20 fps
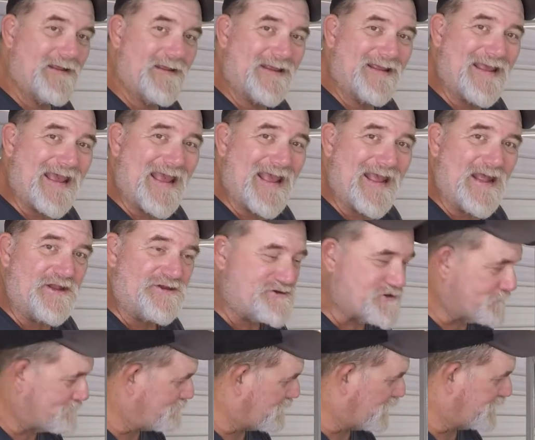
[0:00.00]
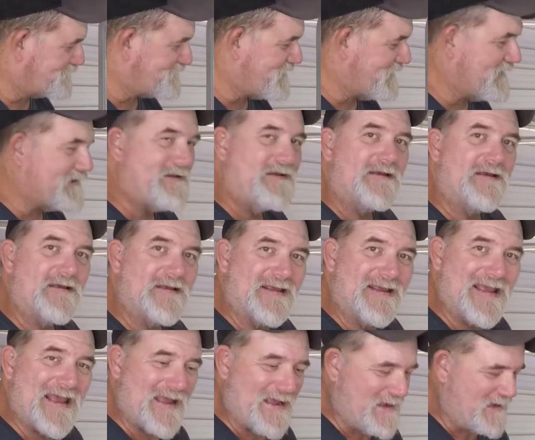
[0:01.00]
gauge, your
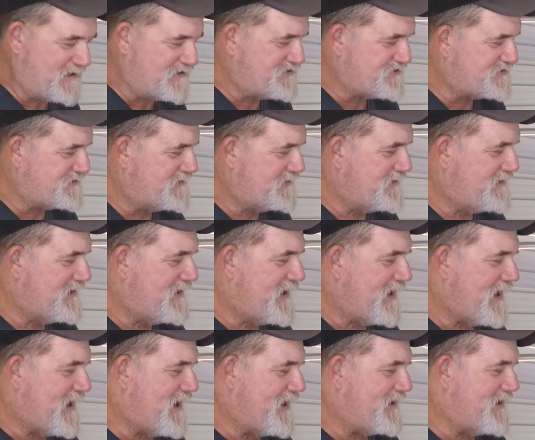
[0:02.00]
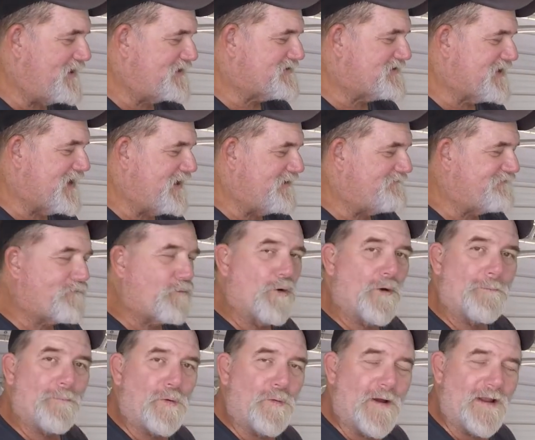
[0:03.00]
multi-gauge, and it's a
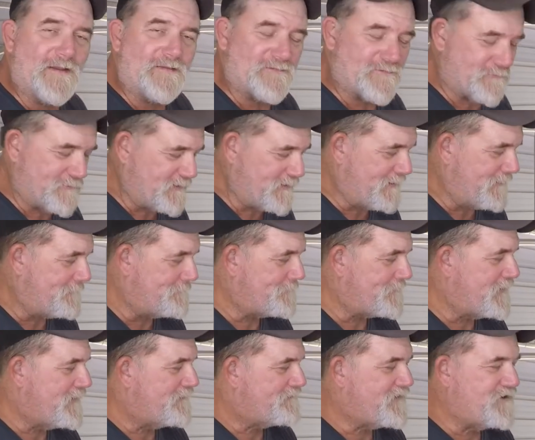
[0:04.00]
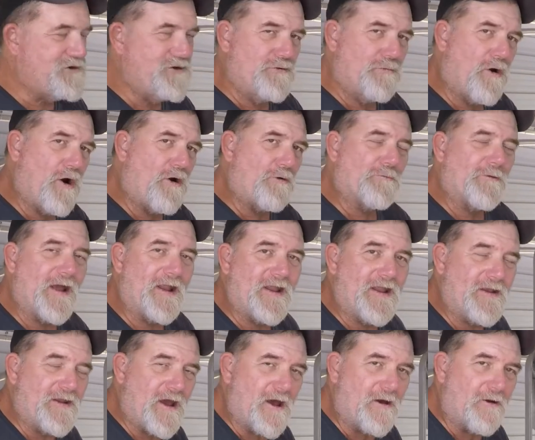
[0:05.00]
4.3, then you
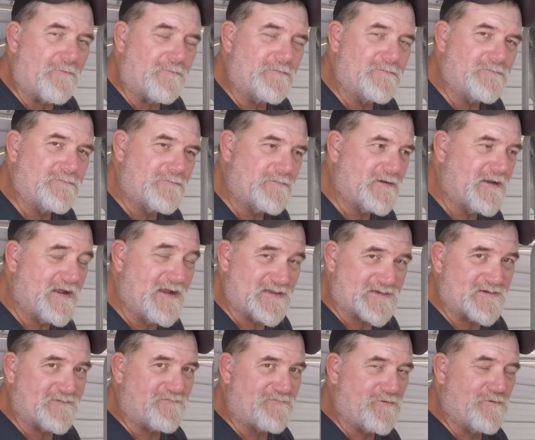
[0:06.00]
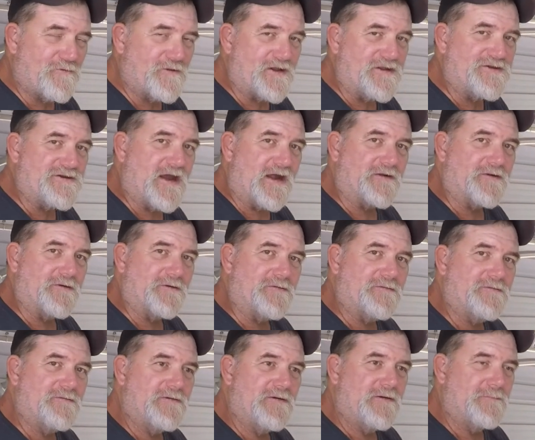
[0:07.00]
already know it's a fuel injector,
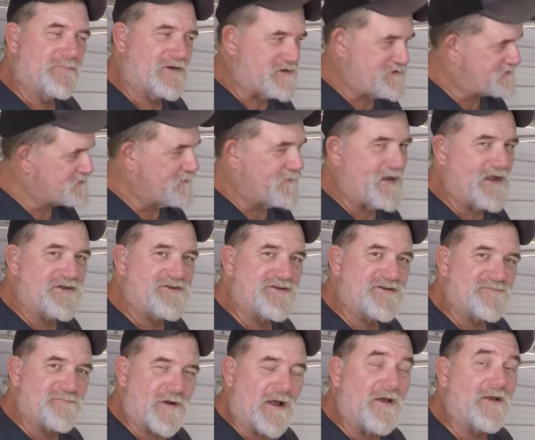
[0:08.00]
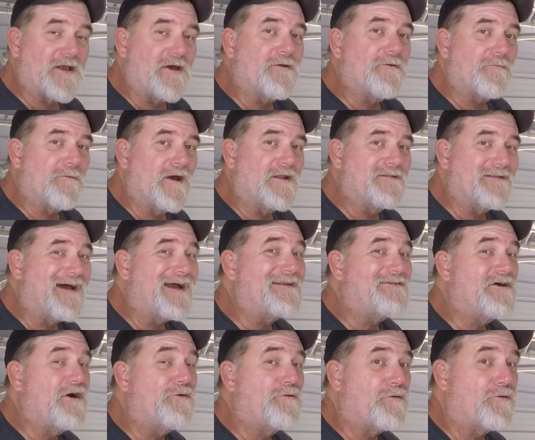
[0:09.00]
because your engine's probably going to run like
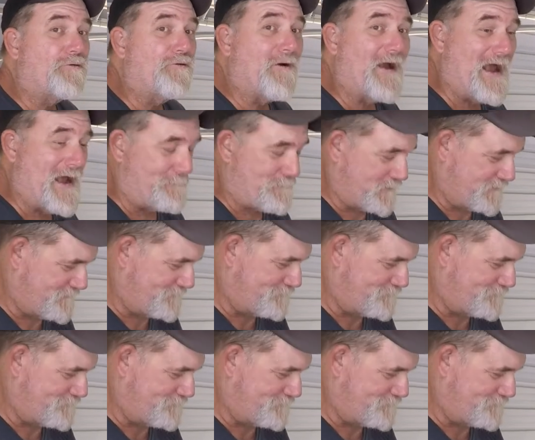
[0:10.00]
total crap,